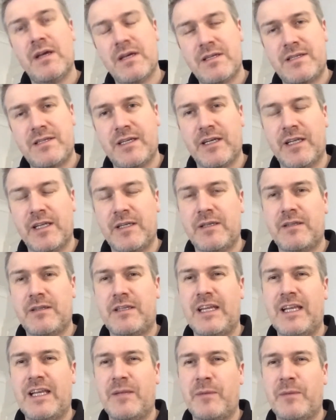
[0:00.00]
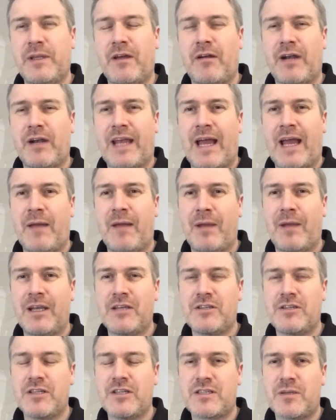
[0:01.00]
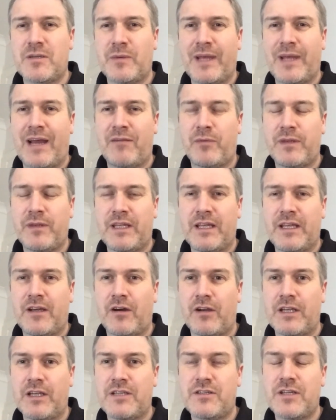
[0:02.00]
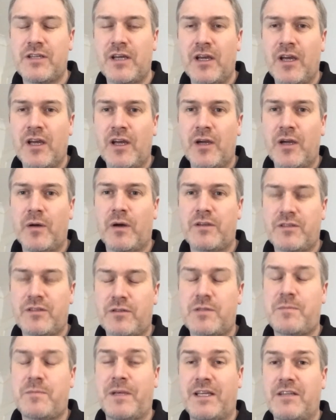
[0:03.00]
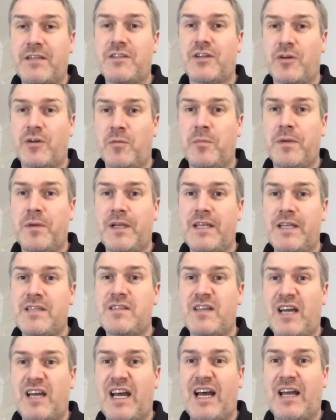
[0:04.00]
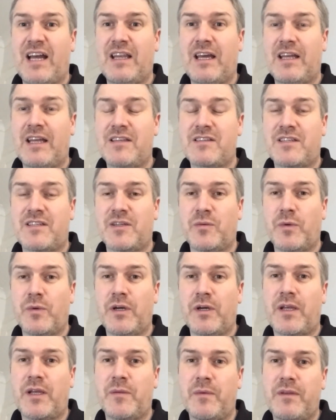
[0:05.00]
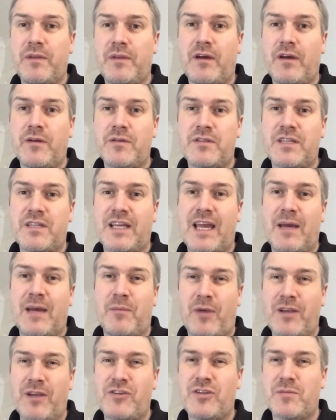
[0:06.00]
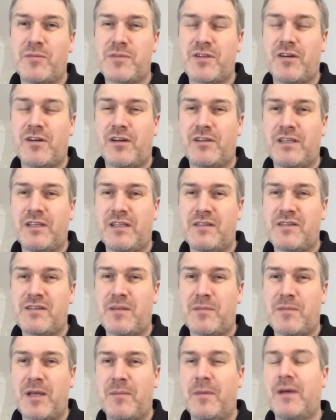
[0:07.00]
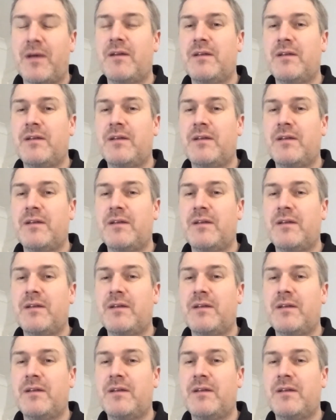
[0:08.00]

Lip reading: still dealing with our account managers that we have within college, who are speaking to companies and still working with those to get apprenticeships started in September.